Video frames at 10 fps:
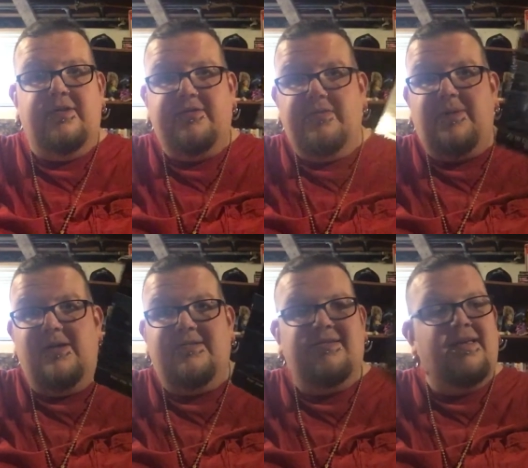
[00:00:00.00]
This is
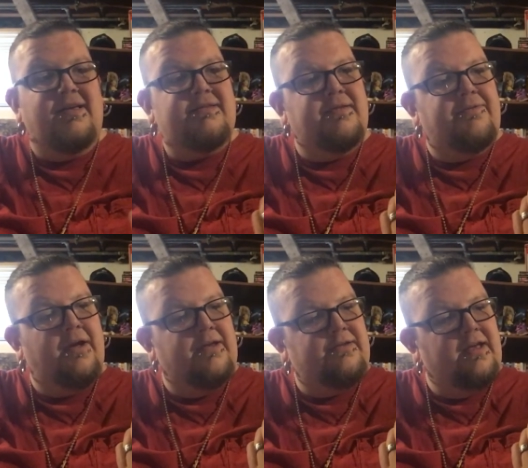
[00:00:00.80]
part six in the
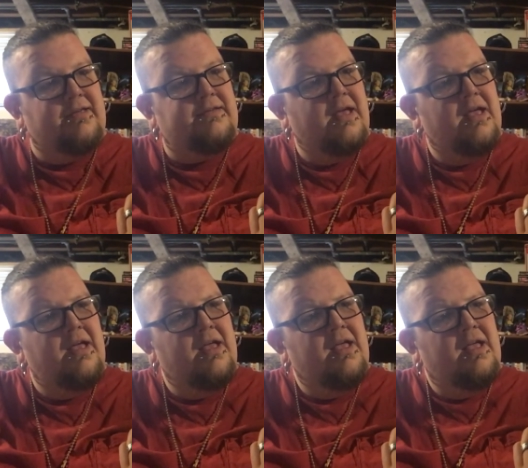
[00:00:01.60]
franchise.
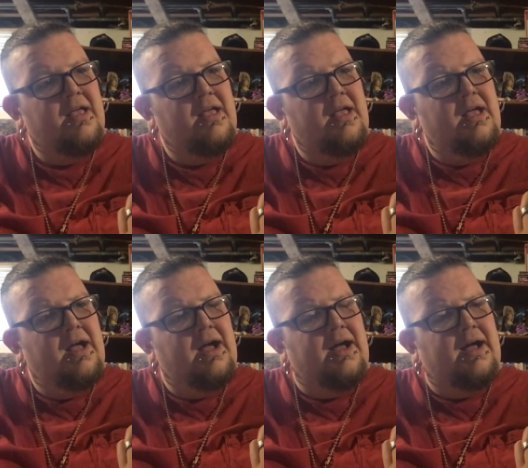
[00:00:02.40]

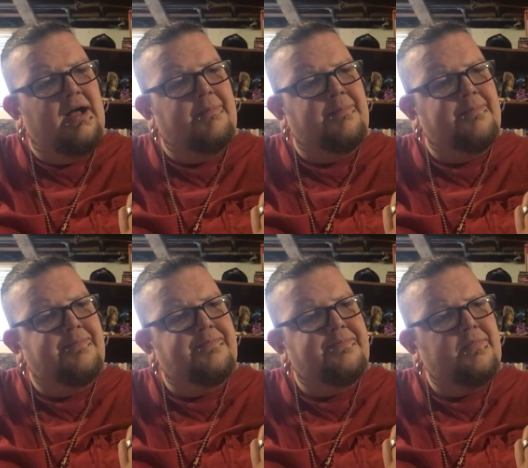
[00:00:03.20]
Um,
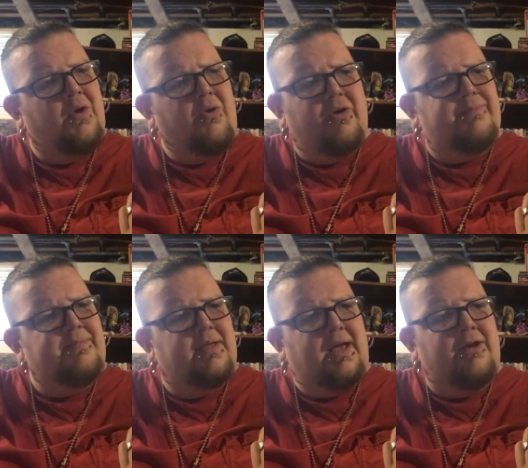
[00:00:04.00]
or,
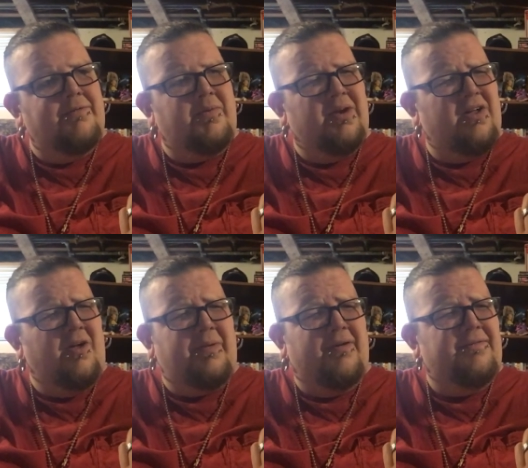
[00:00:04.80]
I don't know if you want to call
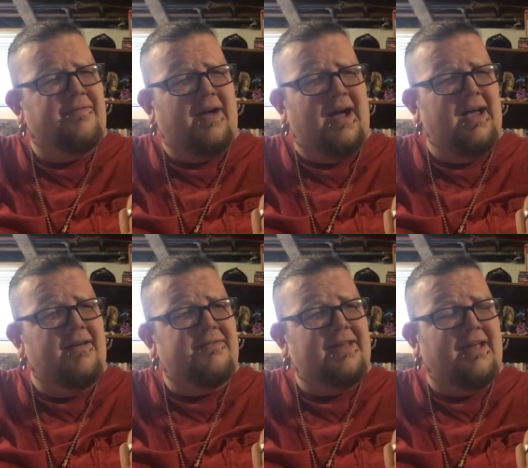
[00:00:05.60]
it part
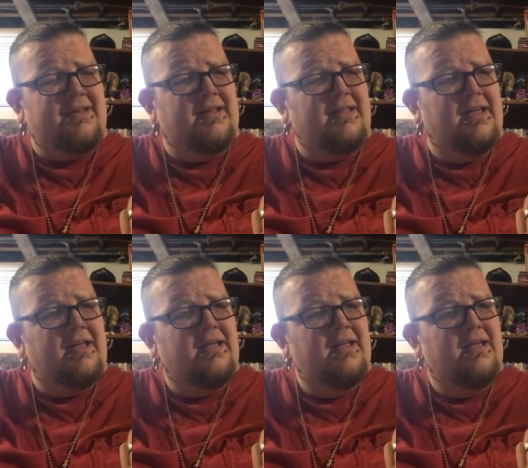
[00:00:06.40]
five, technically.